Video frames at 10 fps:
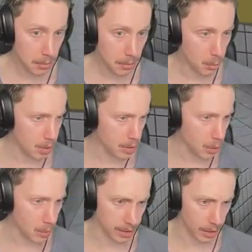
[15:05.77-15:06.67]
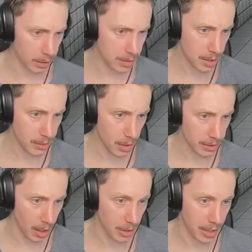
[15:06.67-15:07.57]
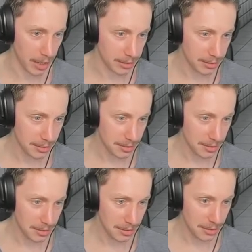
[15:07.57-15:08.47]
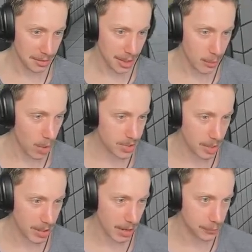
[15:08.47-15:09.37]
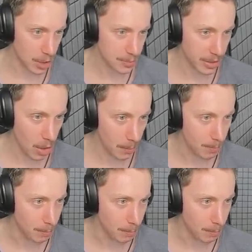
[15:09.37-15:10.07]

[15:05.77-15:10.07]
What, what the hell is going on here? Okay. He was coming after us, but he got